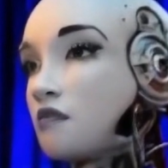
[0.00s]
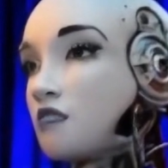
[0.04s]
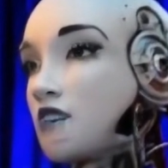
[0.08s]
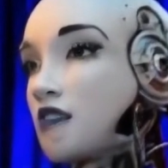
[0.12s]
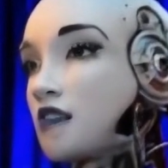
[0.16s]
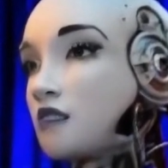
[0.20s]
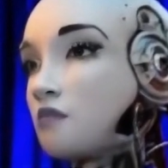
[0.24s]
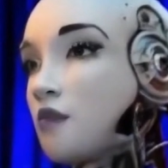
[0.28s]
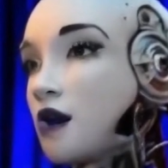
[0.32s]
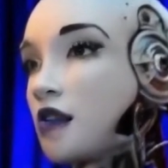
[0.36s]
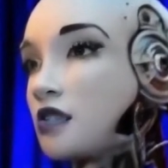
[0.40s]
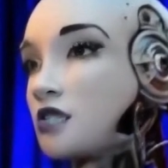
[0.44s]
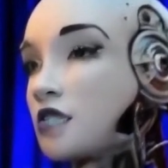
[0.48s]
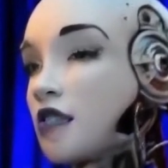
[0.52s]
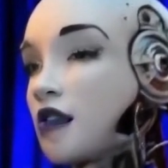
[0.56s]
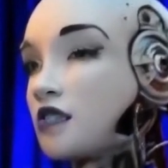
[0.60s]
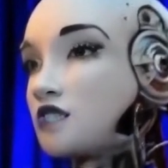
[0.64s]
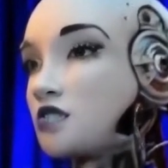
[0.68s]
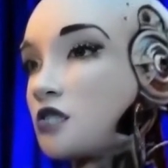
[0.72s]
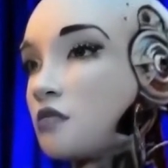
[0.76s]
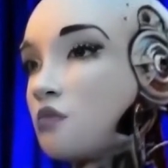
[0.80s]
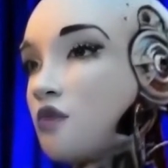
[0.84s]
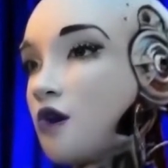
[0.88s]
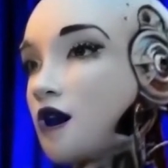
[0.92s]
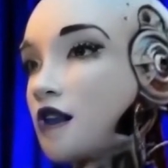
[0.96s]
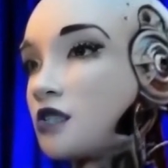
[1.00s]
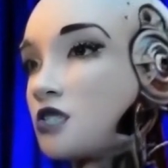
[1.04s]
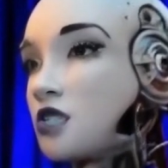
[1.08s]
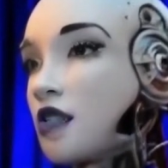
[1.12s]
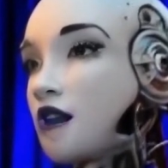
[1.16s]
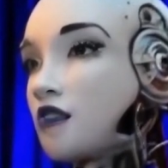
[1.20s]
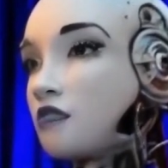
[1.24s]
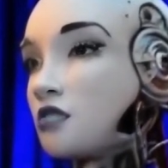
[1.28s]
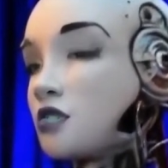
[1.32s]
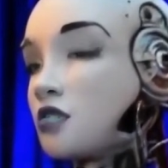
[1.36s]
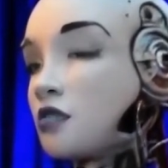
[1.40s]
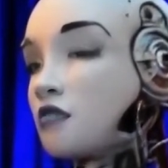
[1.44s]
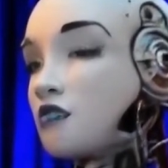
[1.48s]
In my test
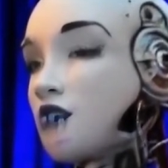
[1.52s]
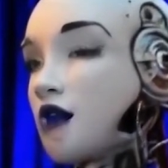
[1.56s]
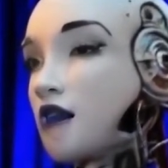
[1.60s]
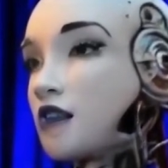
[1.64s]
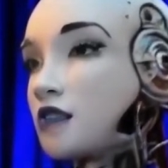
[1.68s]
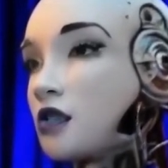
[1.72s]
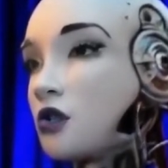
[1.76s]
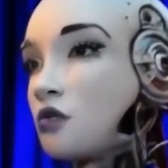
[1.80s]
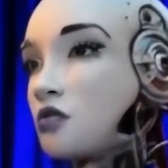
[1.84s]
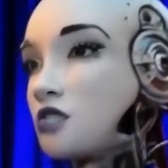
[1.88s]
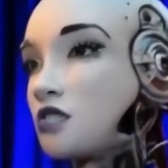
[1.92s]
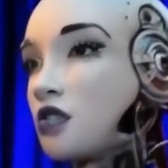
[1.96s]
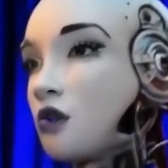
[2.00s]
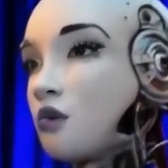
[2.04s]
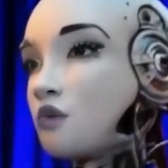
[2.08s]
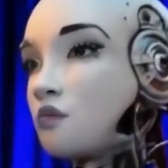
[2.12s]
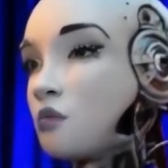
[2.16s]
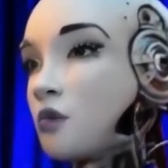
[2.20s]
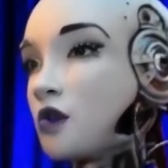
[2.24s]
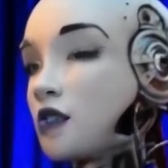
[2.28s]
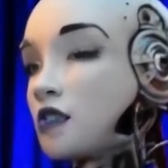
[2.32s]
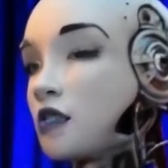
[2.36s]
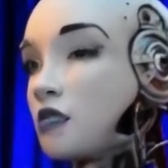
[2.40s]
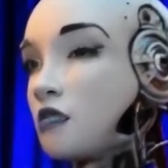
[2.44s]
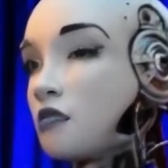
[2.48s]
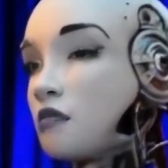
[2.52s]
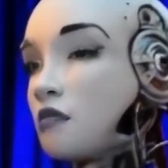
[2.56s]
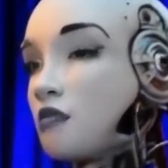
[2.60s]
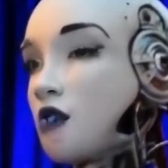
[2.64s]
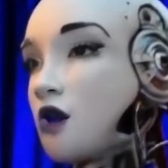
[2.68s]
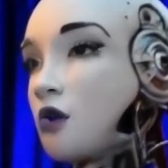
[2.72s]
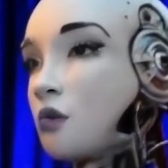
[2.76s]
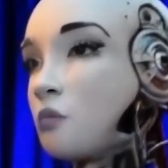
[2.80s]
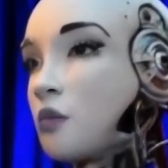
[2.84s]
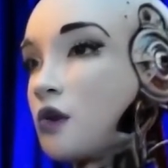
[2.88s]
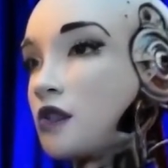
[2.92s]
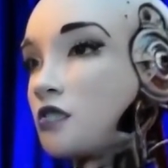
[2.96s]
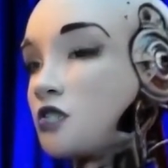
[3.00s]
project, I use only
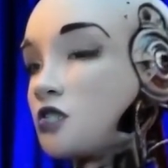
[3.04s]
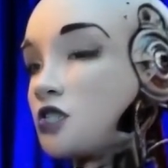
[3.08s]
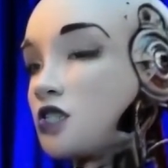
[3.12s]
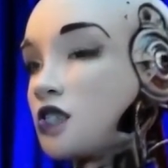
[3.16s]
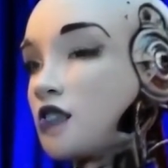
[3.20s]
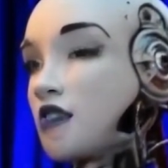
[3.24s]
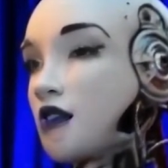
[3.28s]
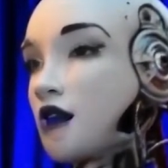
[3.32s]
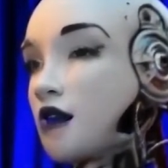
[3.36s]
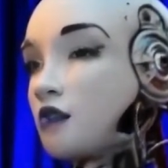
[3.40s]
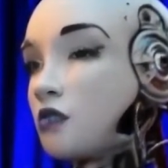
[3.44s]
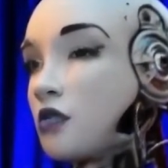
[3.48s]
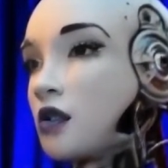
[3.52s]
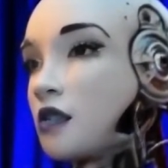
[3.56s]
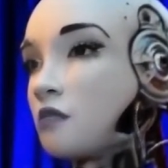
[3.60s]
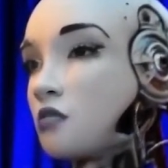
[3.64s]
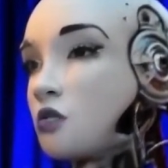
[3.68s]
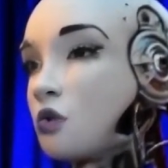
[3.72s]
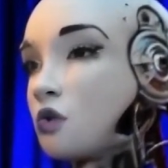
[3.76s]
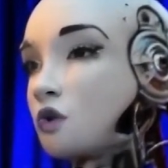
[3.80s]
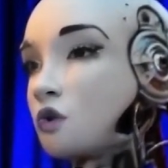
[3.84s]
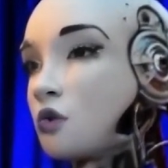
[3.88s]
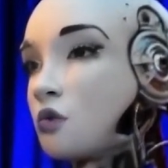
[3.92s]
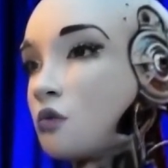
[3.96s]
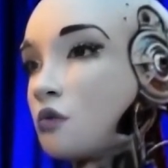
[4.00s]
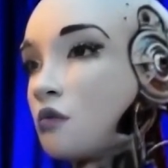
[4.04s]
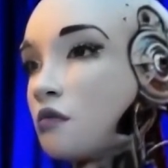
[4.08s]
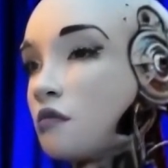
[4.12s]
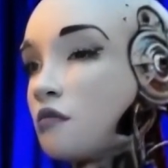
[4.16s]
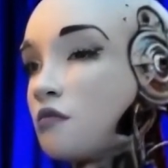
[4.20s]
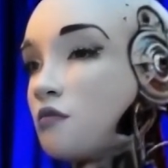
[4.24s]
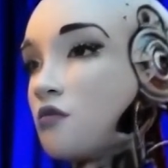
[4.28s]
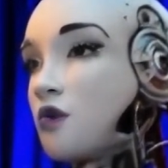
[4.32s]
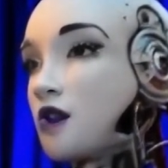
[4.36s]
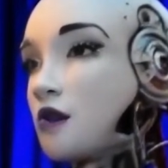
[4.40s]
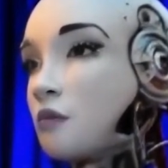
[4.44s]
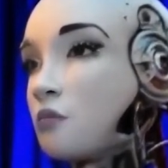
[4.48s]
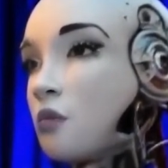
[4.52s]
OpenGL and GLEW
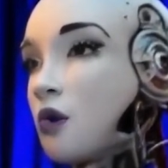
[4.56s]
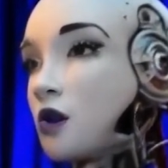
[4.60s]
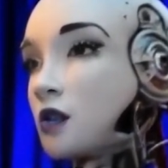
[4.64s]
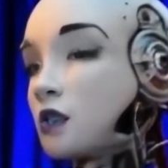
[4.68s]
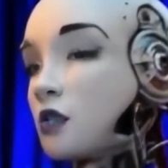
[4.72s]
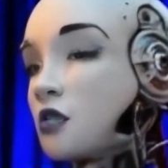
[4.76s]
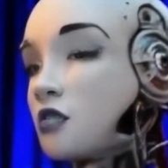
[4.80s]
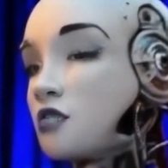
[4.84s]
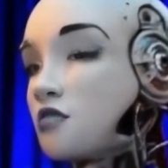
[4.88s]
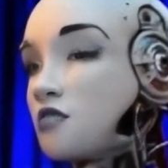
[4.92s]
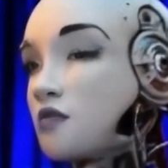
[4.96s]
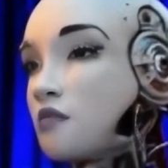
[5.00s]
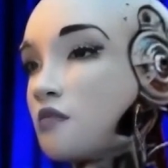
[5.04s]
frameworks.